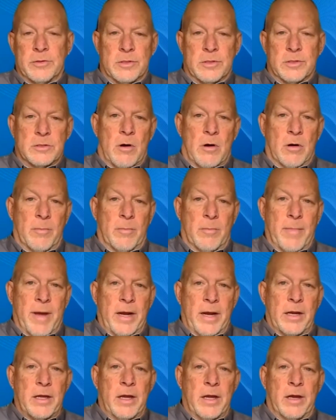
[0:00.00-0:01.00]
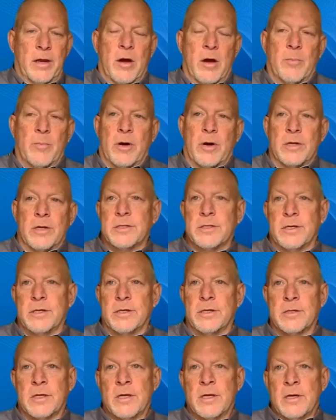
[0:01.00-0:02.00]
and there's this automatic kick out
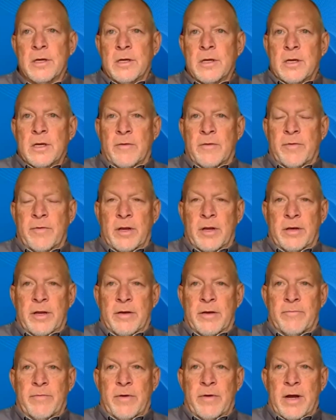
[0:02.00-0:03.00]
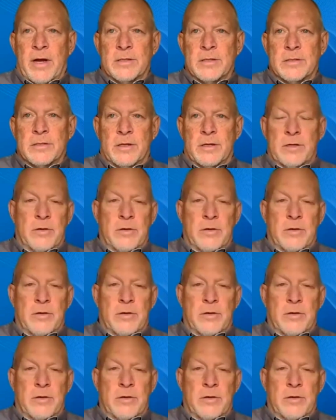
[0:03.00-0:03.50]
process. If it identifies